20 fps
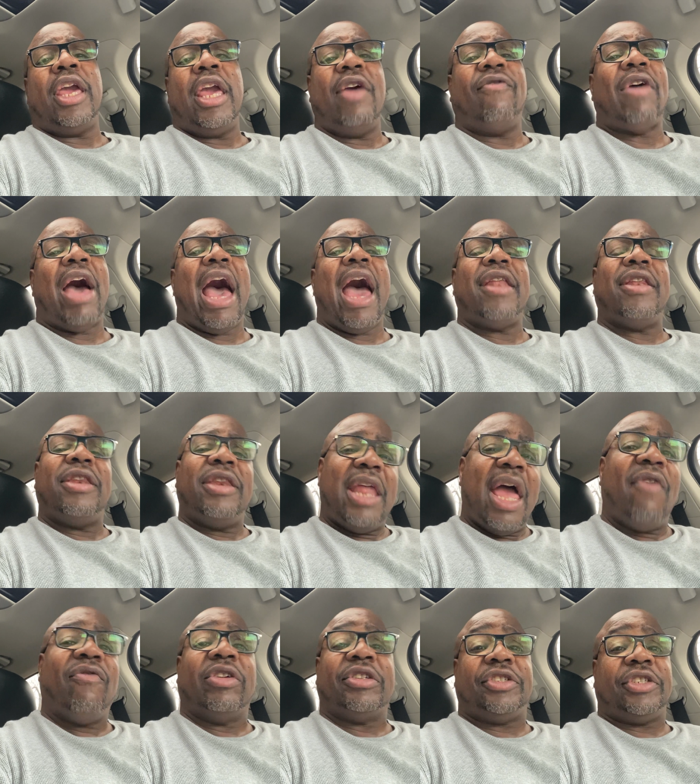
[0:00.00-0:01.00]
If I
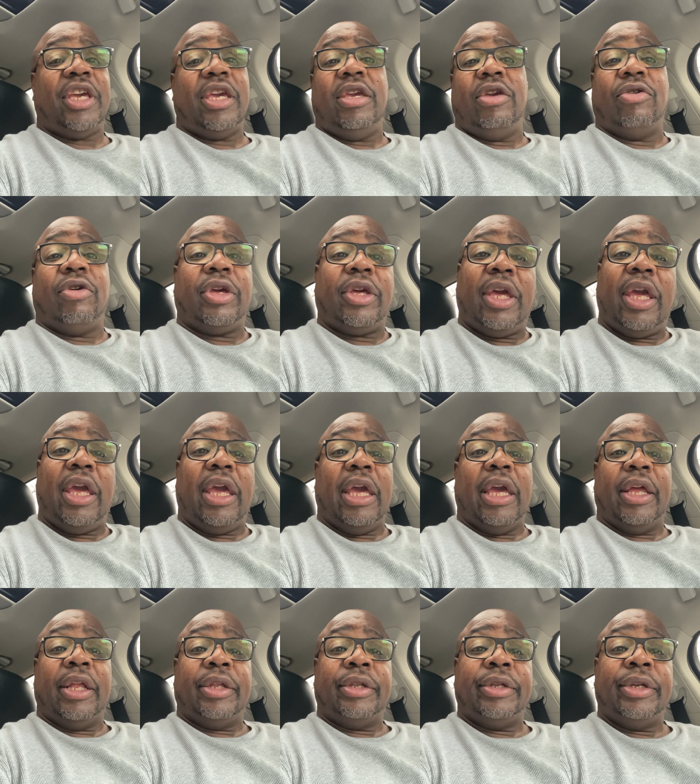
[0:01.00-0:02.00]
never see you
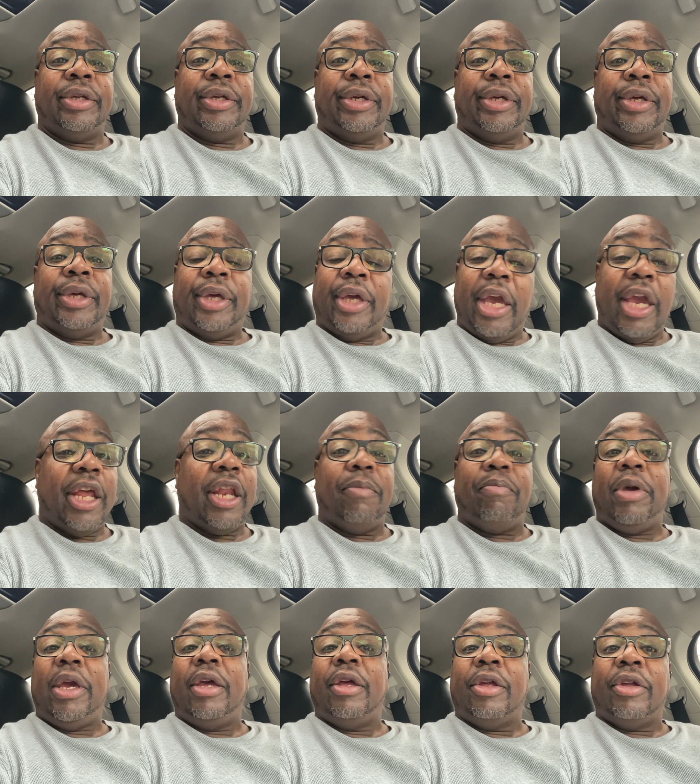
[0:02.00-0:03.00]
again, it'll
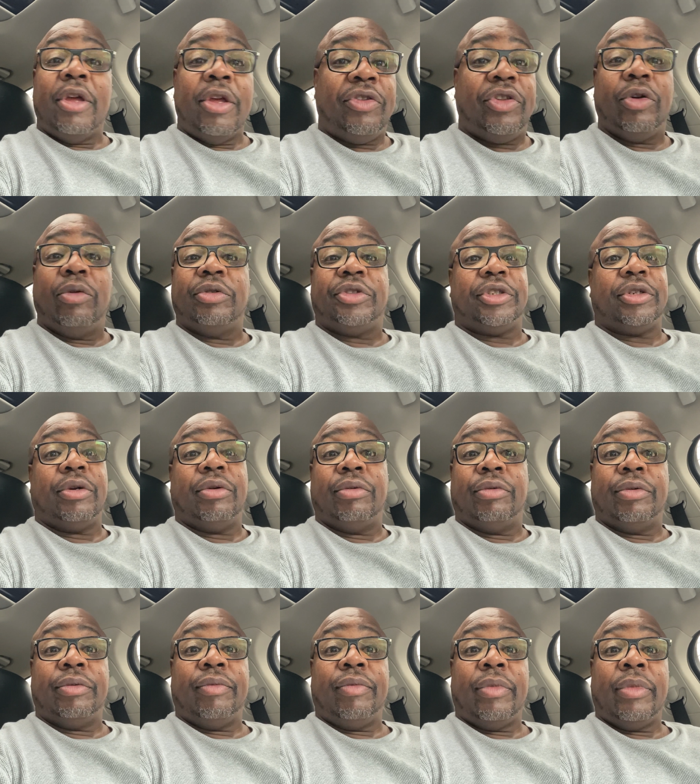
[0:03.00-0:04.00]
be too
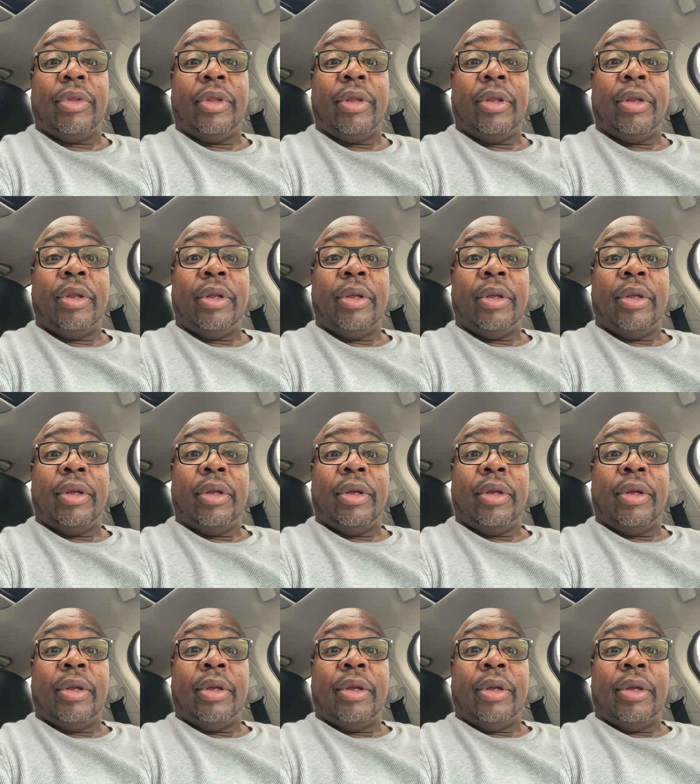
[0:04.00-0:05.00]
soon.
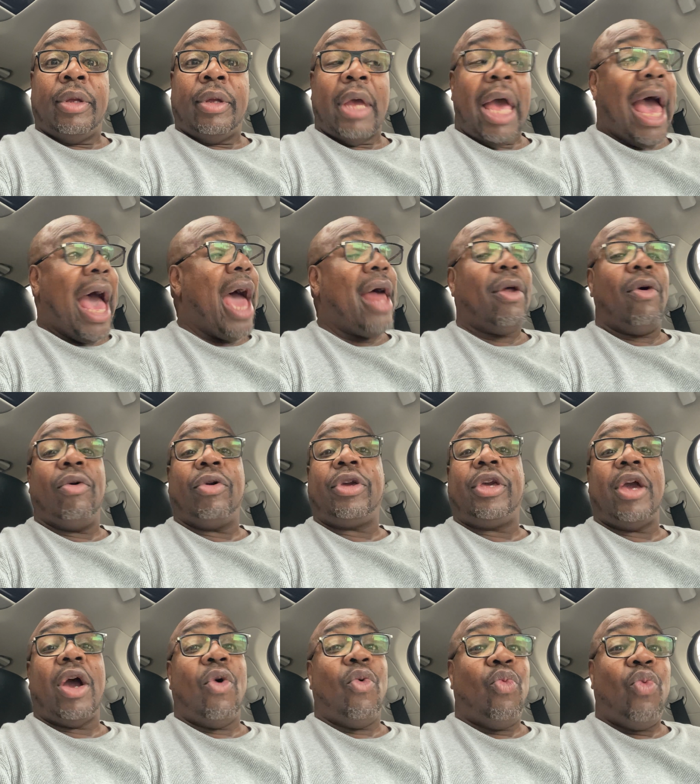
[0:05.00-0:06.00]
I don't
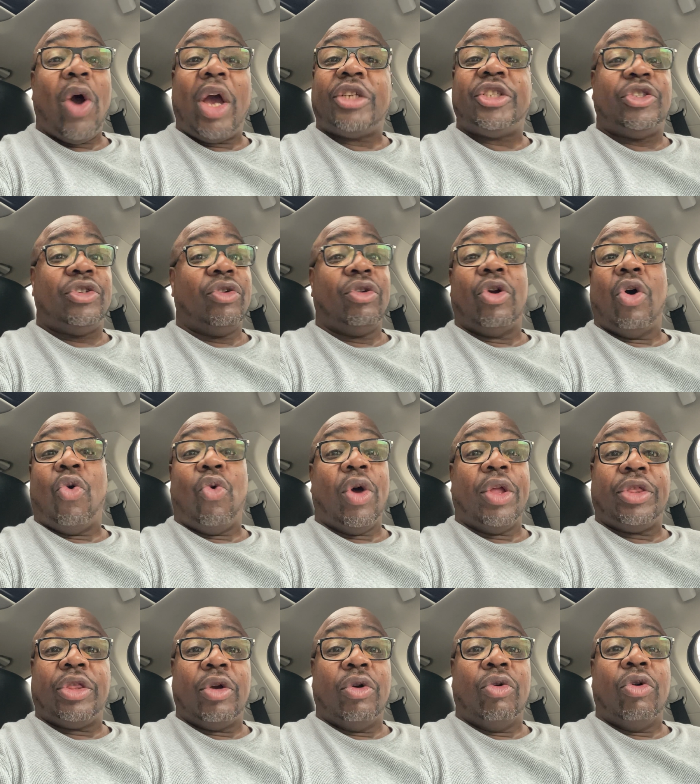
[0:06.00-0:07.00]
care what you're
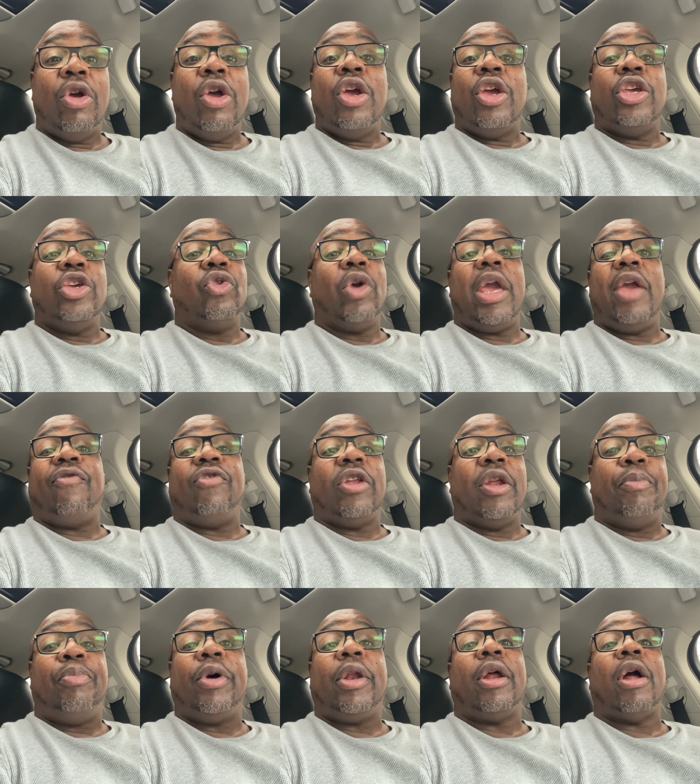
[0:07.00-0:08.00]
going through. You ain't
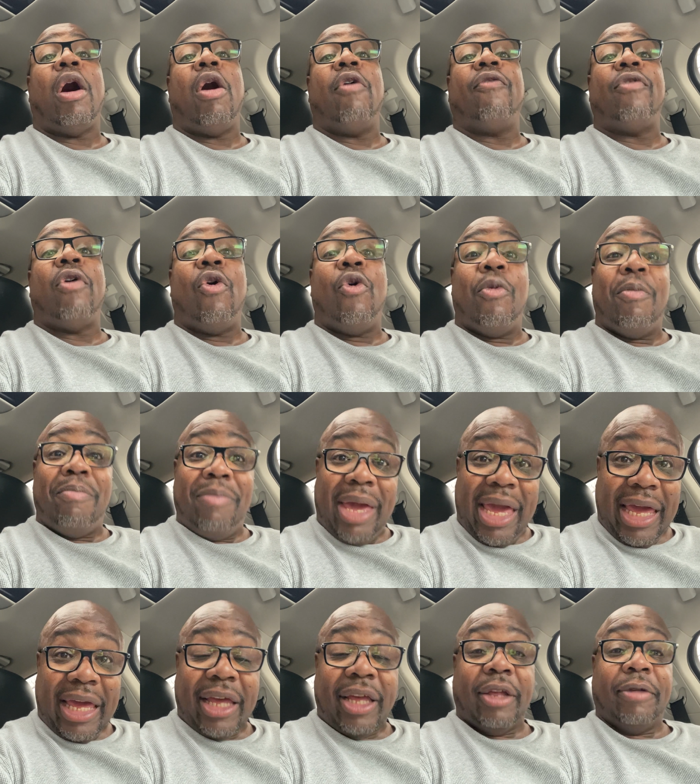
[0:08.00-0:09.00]
finna put it off on
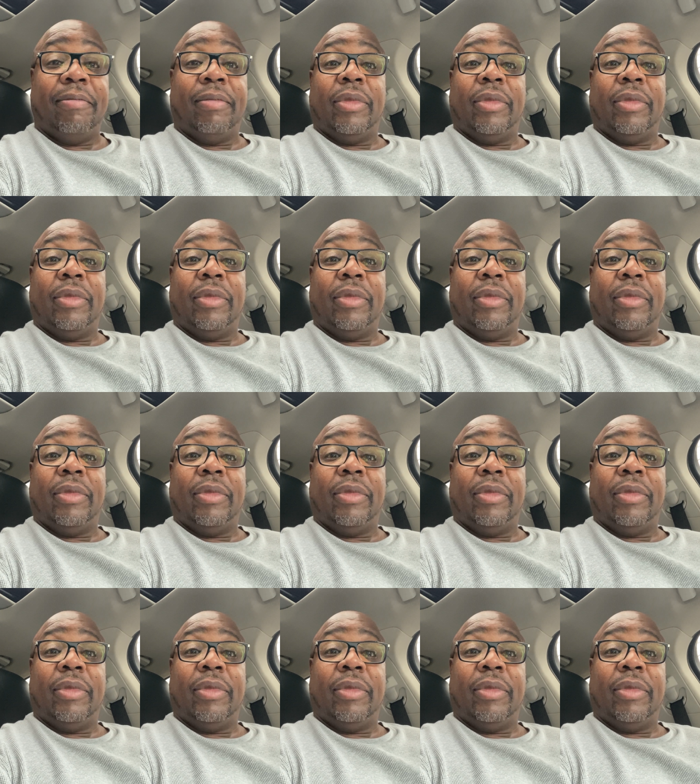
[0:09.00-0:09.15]
me.